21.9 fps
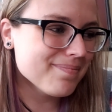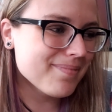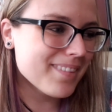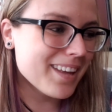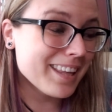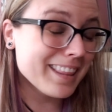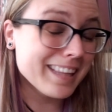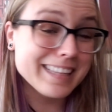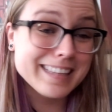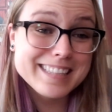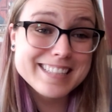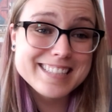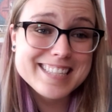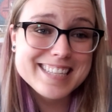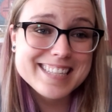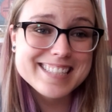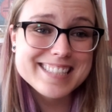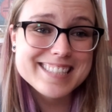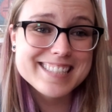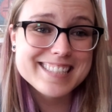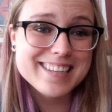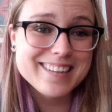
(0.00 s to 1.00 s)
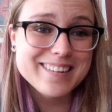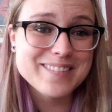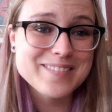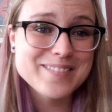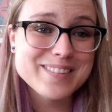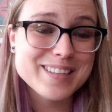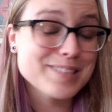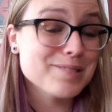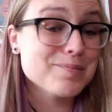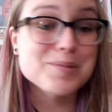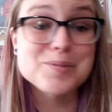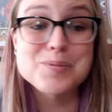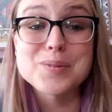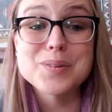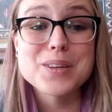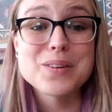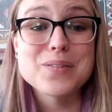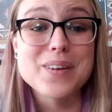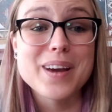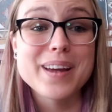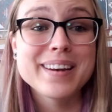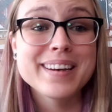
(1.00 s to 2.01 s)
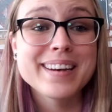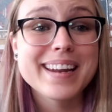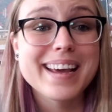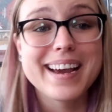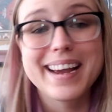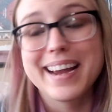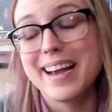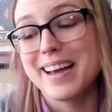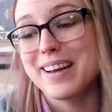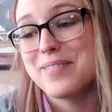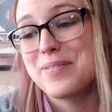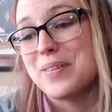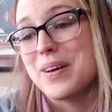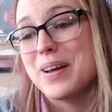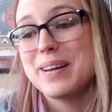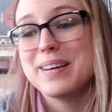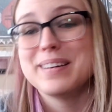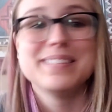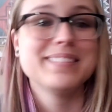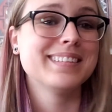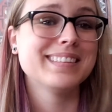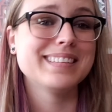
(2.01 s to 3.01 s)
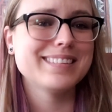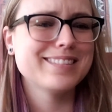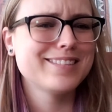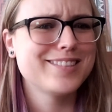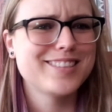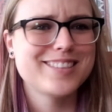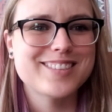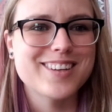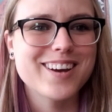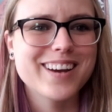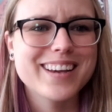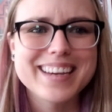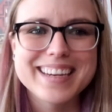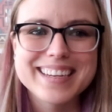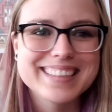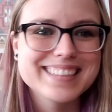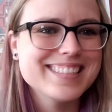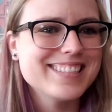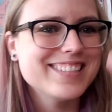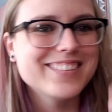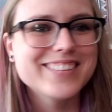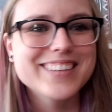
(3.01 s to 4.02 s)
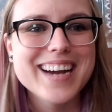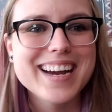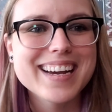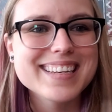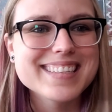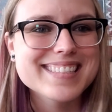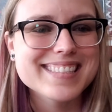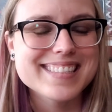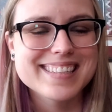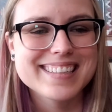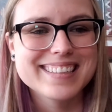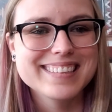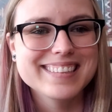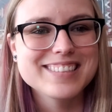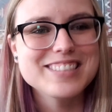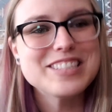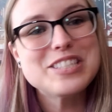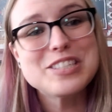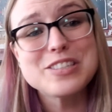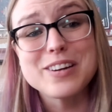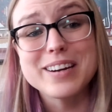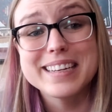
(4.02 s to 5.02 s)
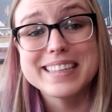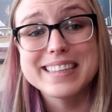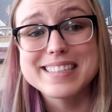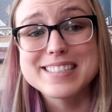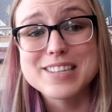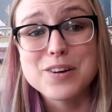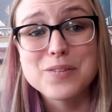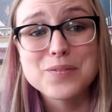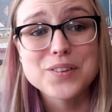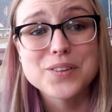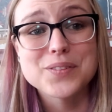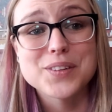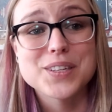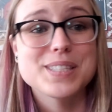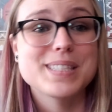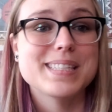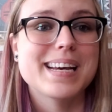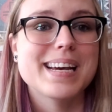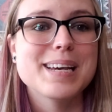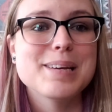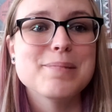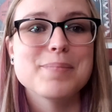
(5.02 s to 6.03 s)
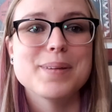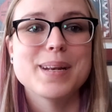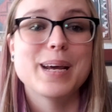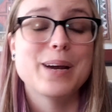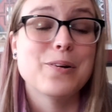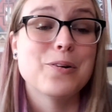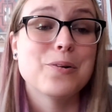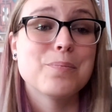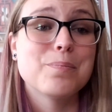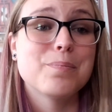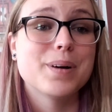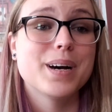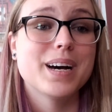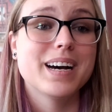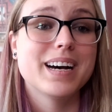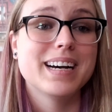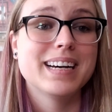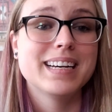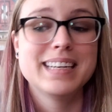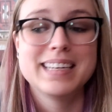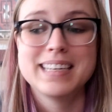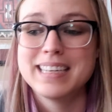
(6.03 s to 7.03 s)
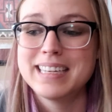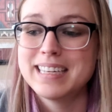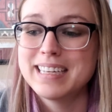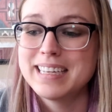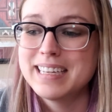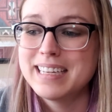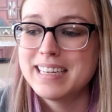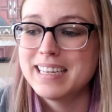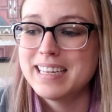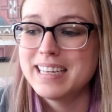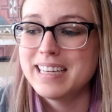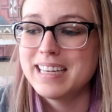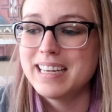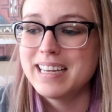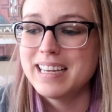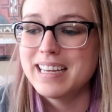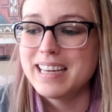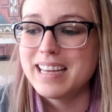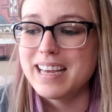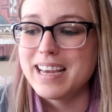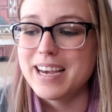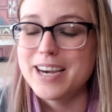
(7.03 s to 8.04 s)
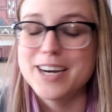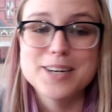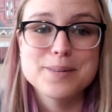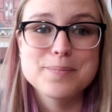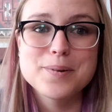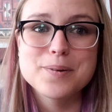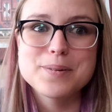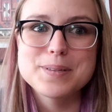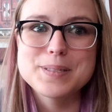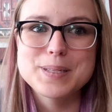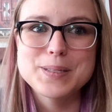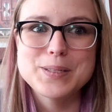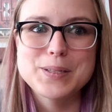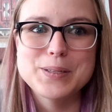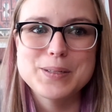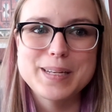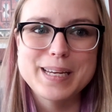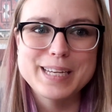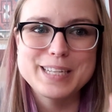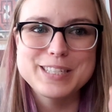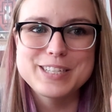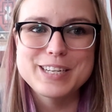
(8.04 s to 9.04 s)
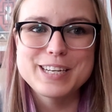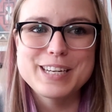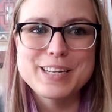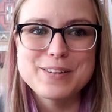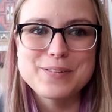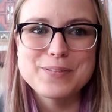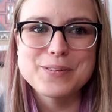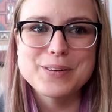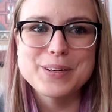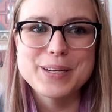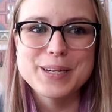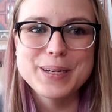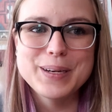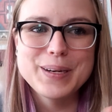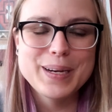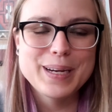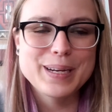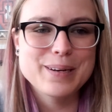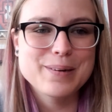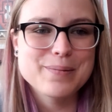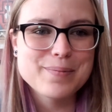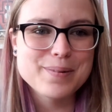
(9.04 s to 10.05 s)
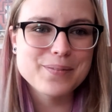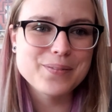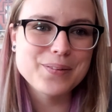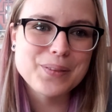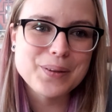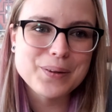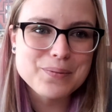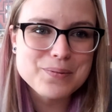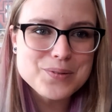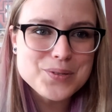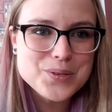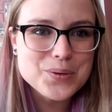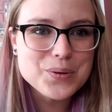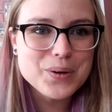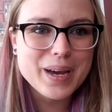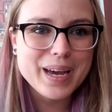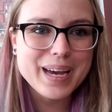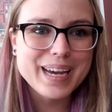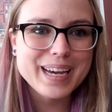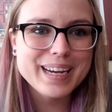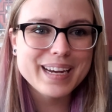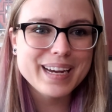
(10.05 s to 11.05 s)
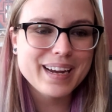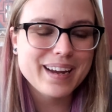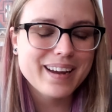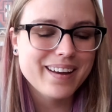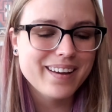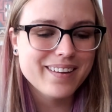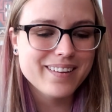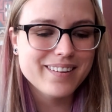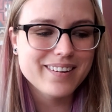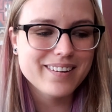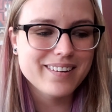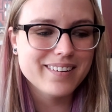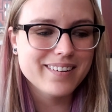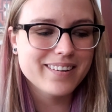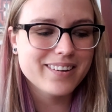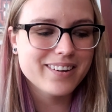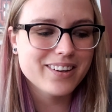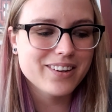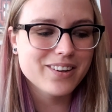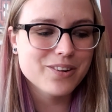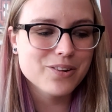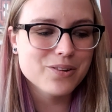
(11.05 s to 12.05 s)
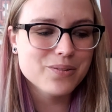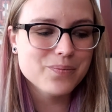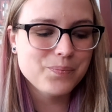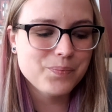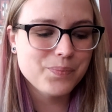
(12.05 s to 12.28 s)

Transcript: I think this is, you know, this was really fun. I had fun talking to you guys and trying this out for the first time, and I hope it wasn't too tangenty for you. I hope everything was okay, and, you know,